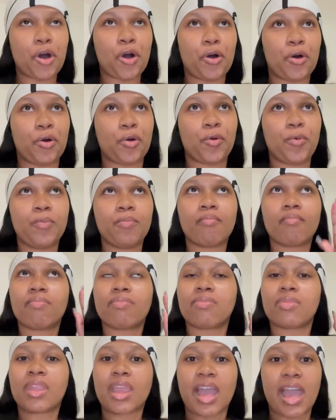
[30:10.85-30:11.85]
Oh,
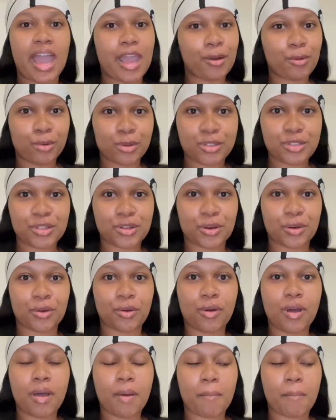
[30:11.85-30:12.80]
and also